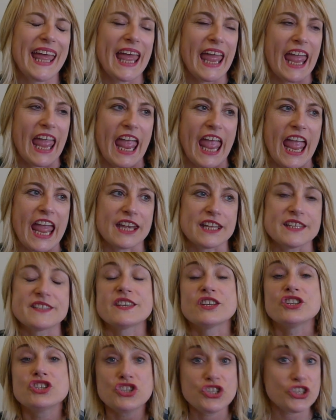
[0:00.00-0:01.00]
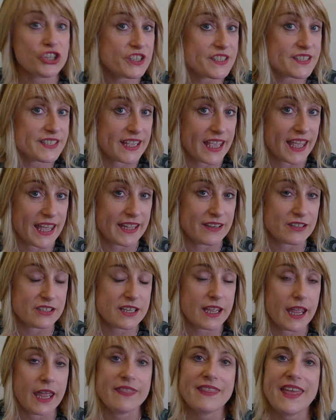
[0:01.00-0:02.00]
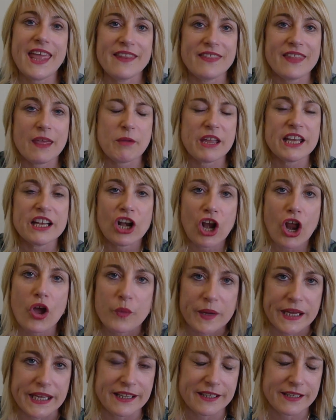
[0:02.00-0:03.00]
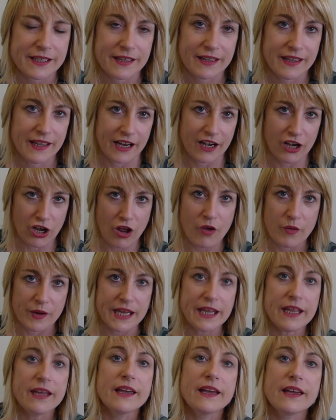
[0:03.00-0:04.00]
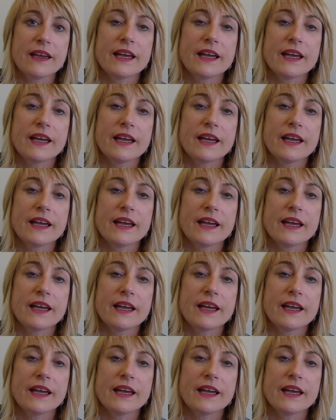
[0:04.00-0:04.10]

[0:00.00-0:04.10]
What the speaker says: and it's a ch sound. And then they meet Chloe, and Chloe,